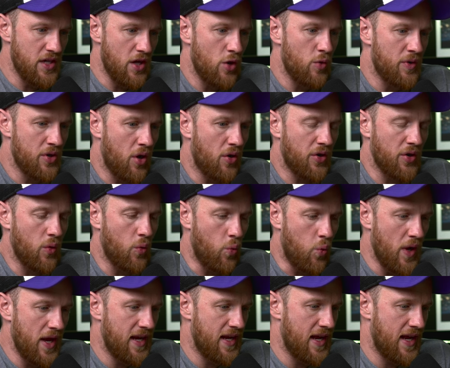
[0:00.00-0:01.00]
know we're not going to
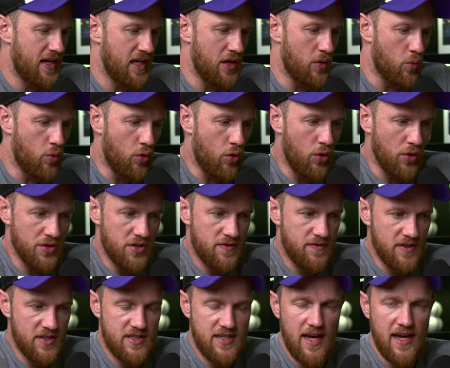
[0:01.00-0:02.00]
win any awards
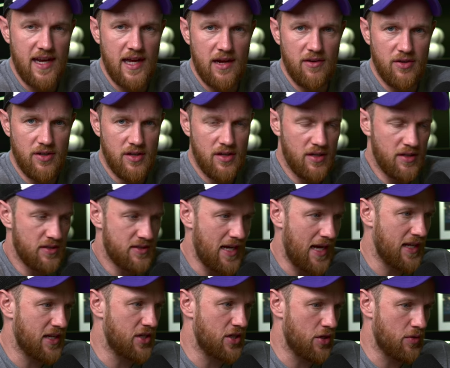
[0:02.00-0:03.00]
for sitting here and
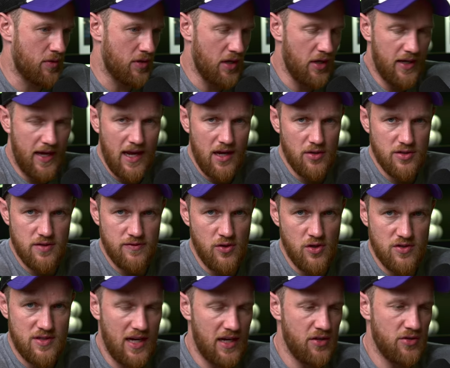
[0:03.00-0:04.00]
telling you and getting loads of
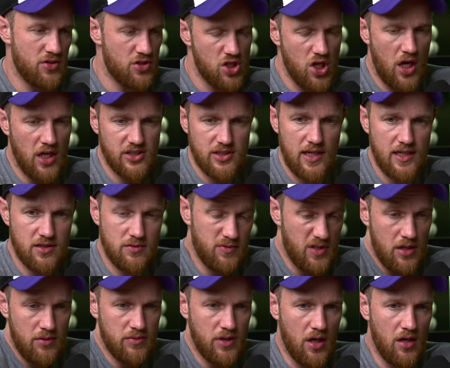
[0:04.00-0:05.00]
views telling you to charge less. We
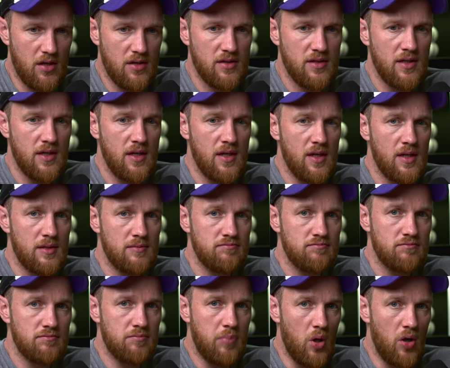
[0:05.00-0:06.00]
know we're not.
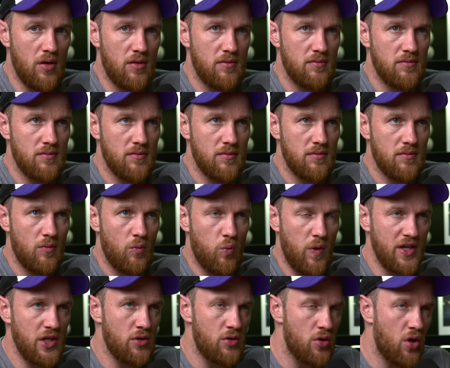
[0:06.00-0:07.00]
But
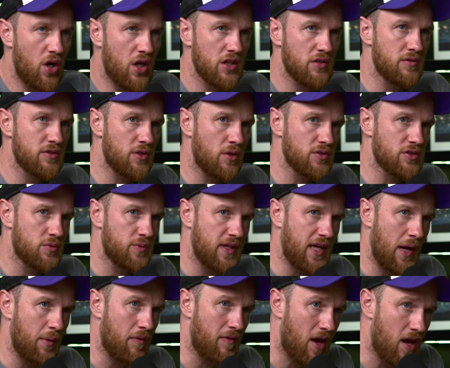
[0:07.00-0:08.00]
when you look at the results that we
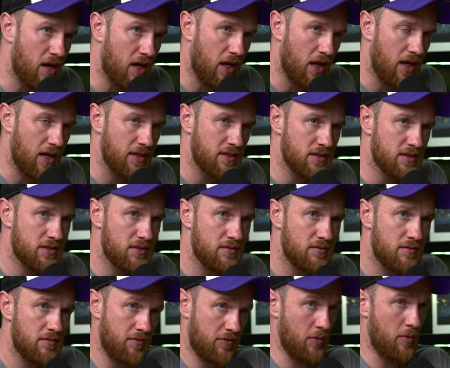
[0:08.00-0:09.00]
get with our clients
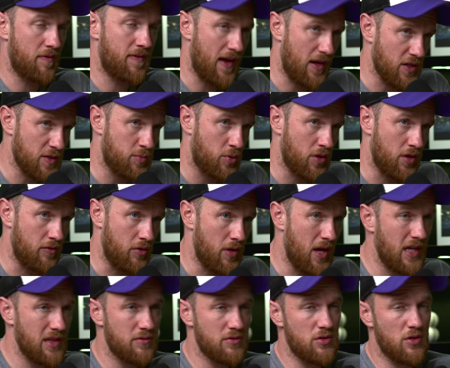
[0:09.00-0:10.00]
from a fat loss point of view
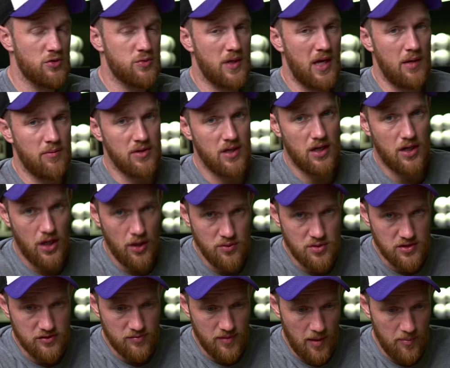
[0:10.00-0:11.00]
and the results we're getting with our
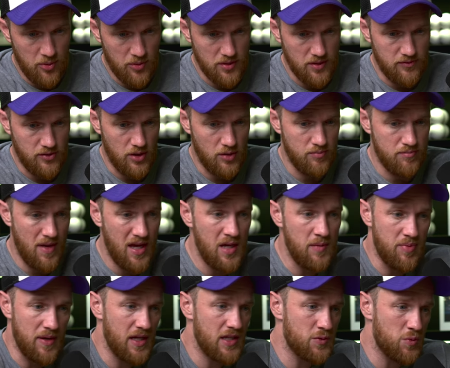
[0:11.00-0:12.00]
coaches from that point of view,
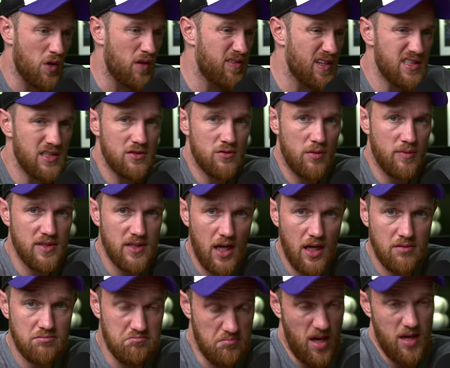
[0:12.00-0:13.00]
maybe it's worth listening to what we
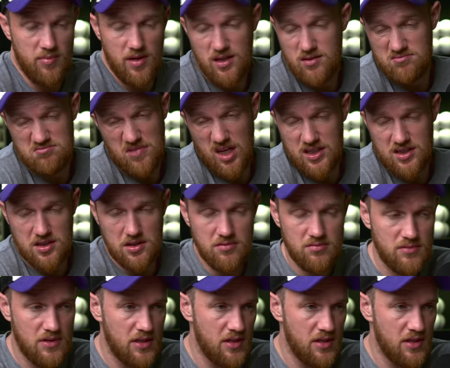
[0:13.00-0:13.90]
say. Maybe. I don't know.